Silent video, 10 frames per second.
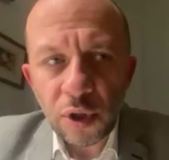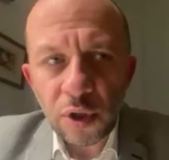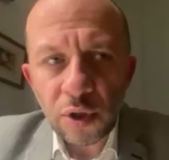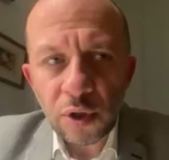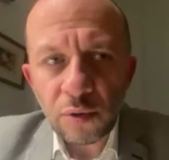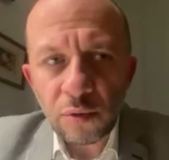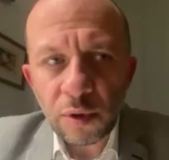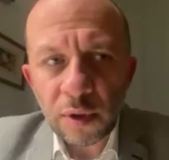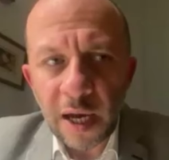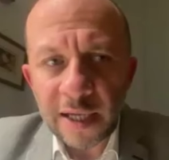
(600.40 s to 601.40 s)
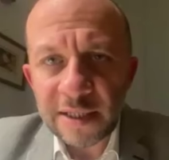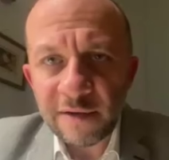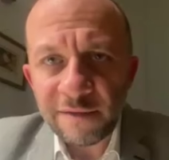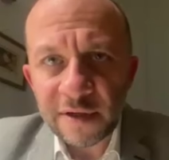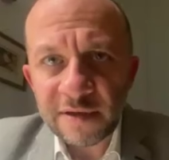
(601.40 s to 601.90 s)

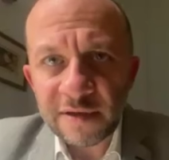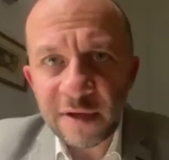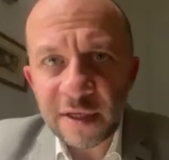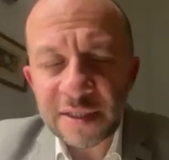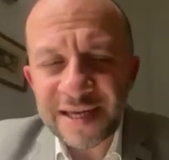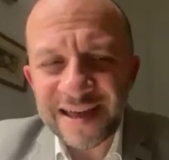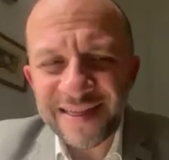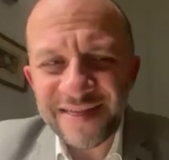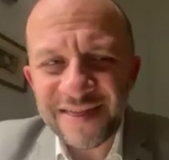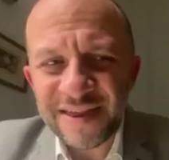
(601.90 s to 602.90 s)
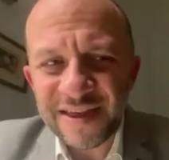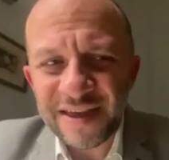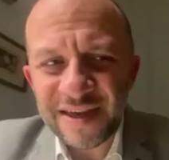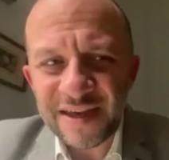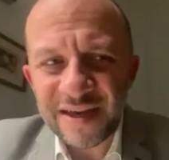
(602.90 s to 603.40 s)
IDF activities, and
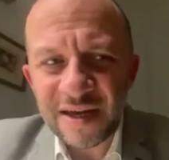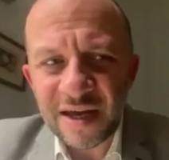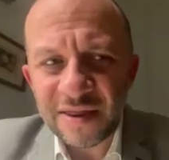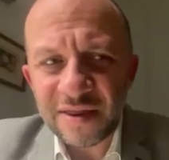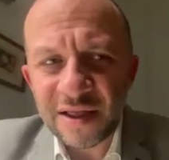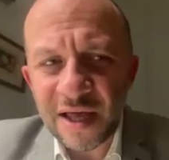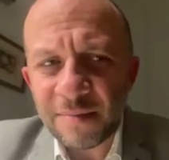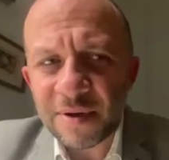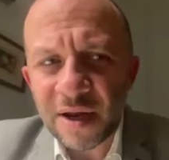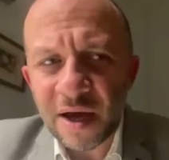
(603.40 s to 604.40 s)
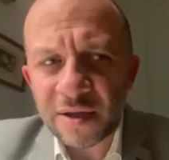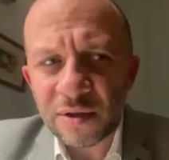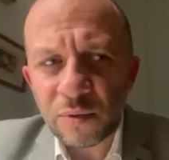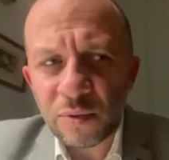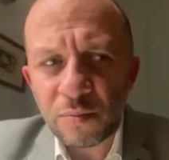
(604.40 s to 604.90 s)
the
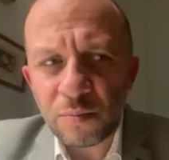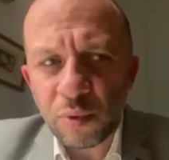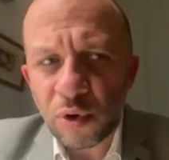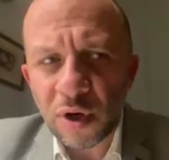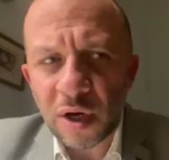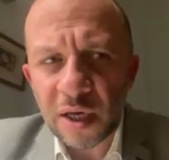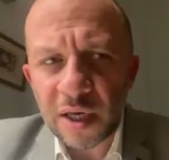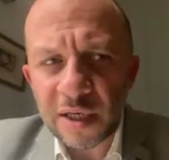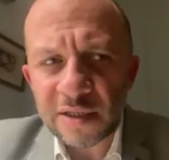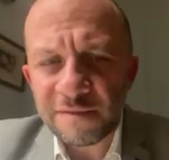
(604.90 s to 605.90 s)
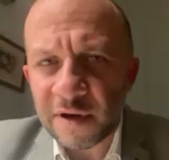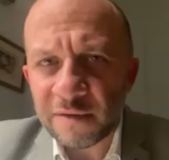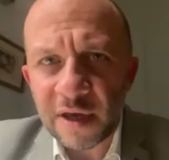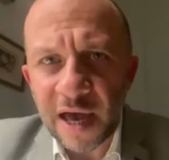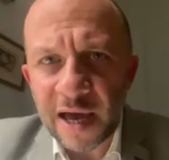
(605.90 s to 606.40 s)
Lebanon Diaspora is
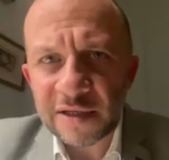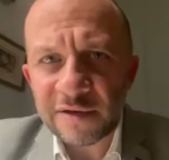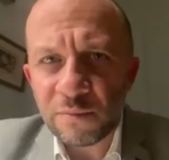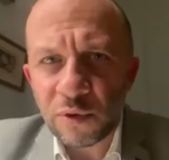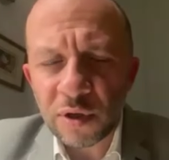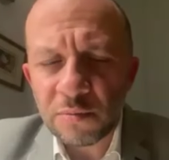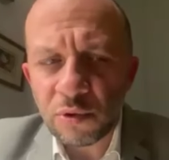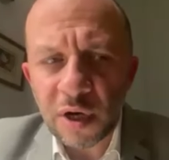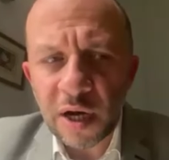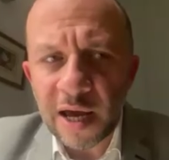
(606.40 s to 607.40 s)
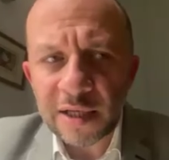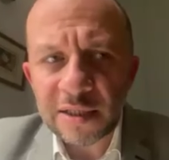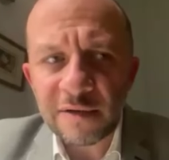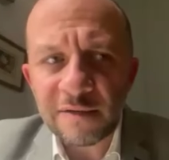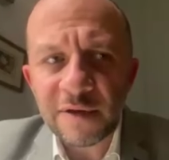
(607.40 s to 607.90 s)
very active, more and more
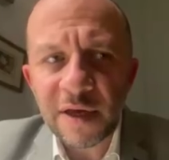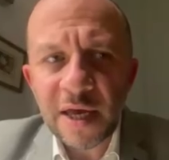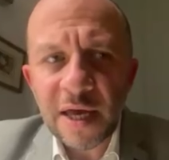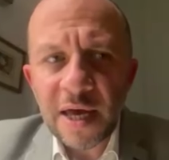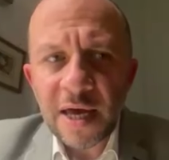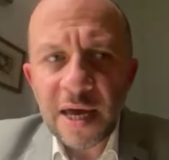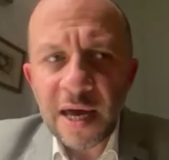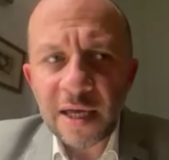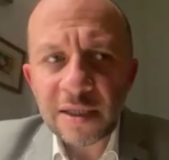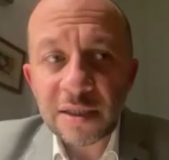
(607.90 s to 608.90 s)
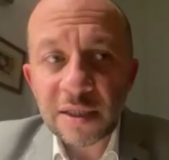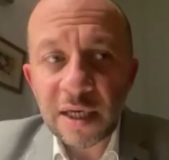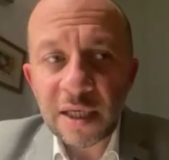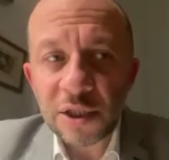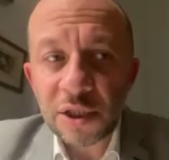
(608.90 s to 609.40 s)
active. And
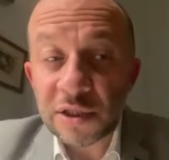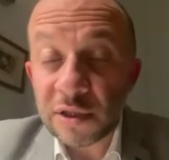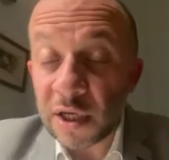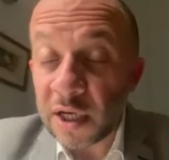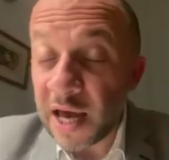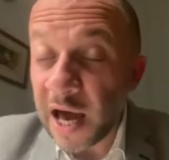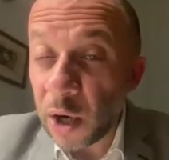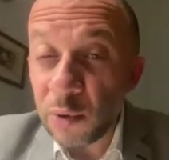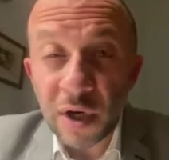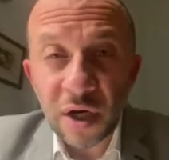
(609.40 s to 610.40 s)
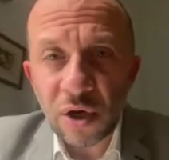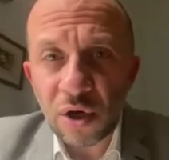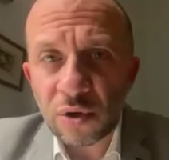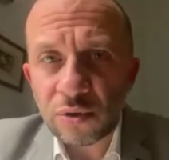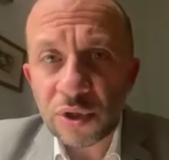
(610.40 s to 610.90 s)
just an hour
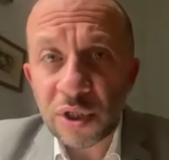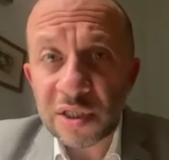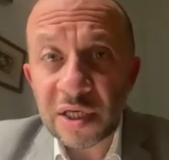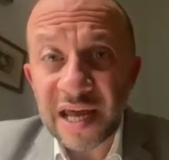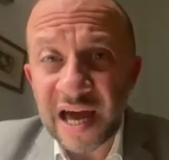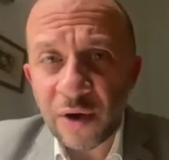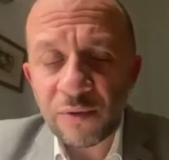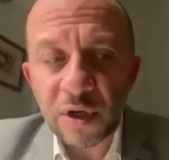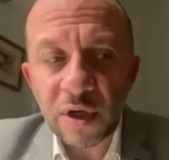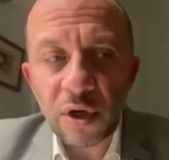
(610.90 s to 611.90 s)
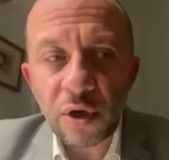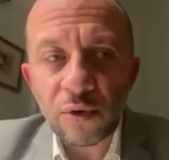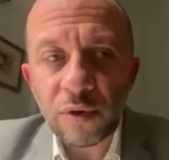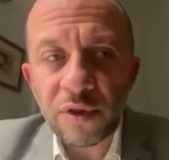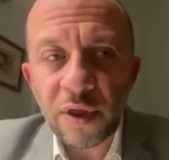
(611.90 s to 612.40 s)
ago,
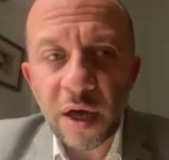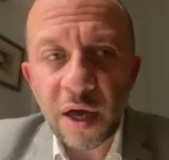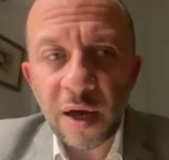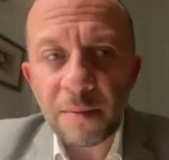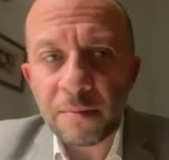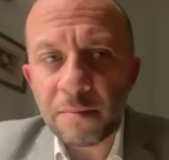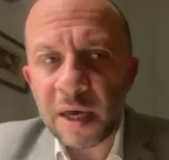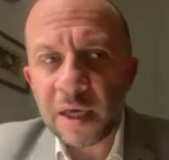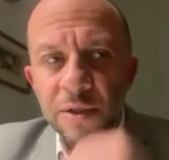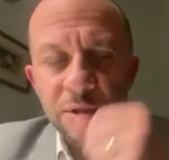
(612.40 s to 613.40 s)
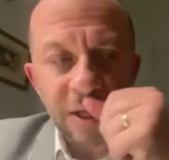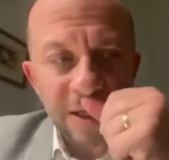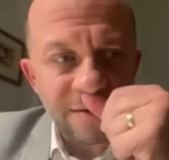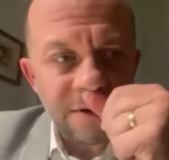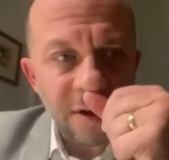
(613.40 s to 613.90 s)
the Major
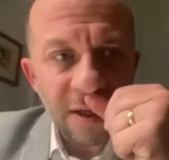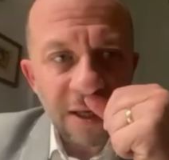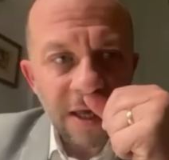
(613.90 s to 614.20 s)
General